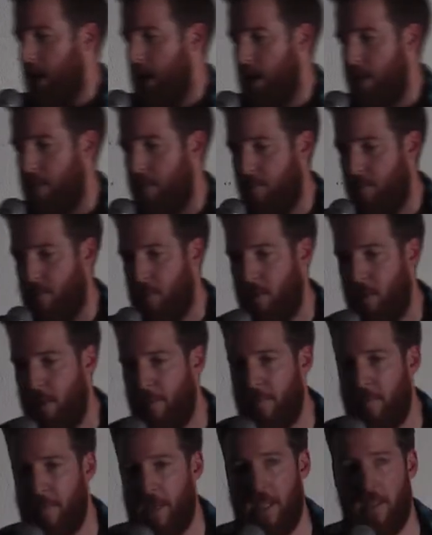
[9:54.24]
um, to
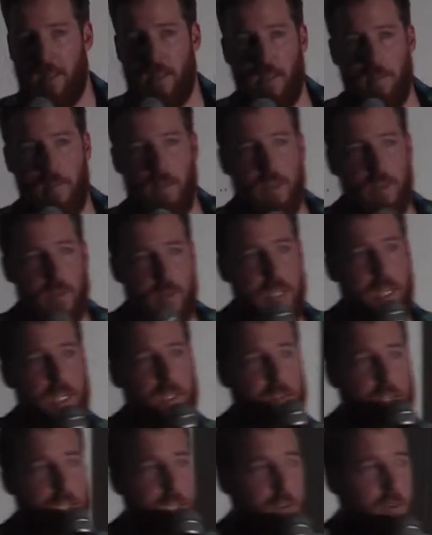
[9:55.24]
leave a message because
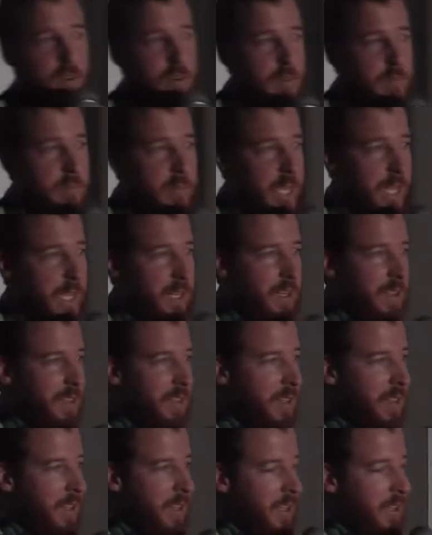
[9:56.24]
then you can call them back.
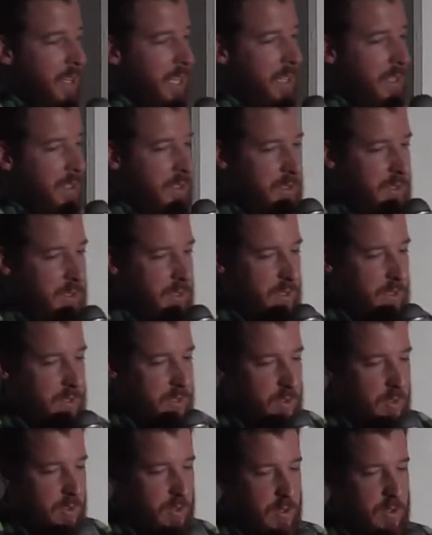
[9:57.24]
And then it's,
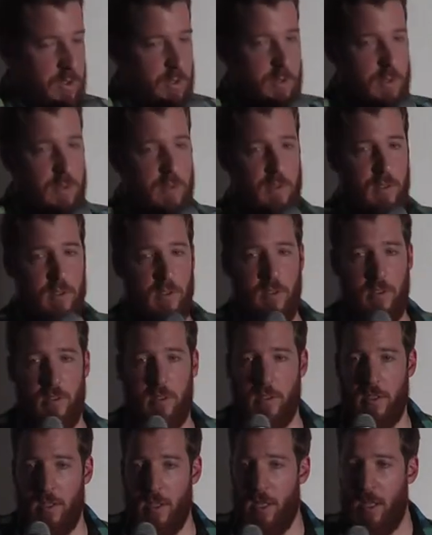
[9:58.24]
it's your turn to
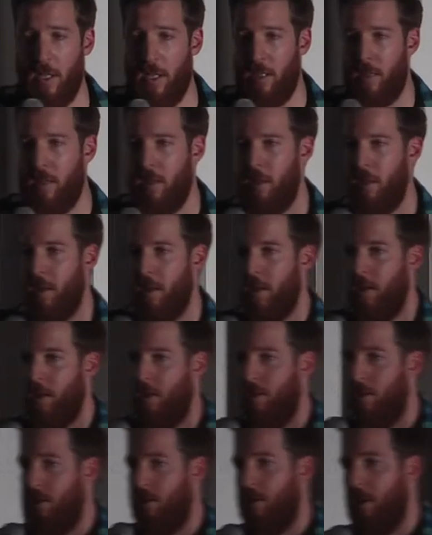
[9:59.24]
decide
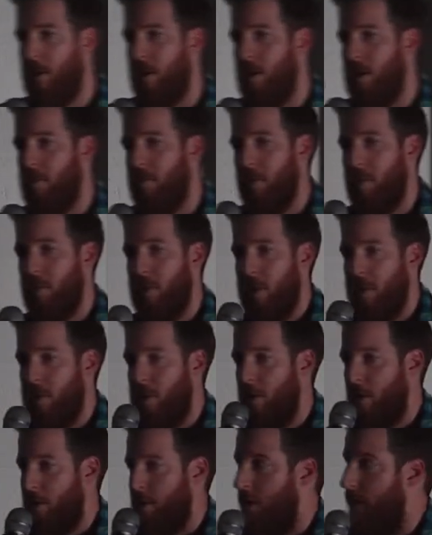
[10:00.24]
on the time you want
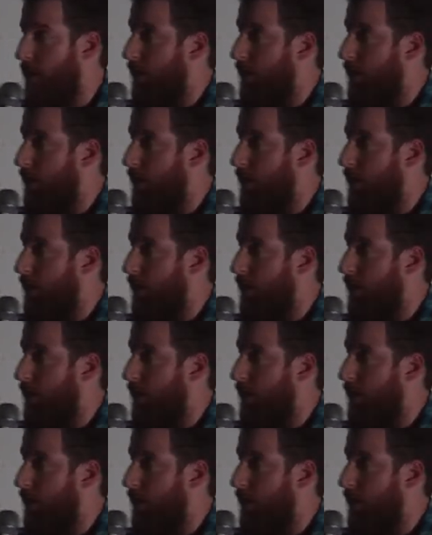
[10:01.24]
to talk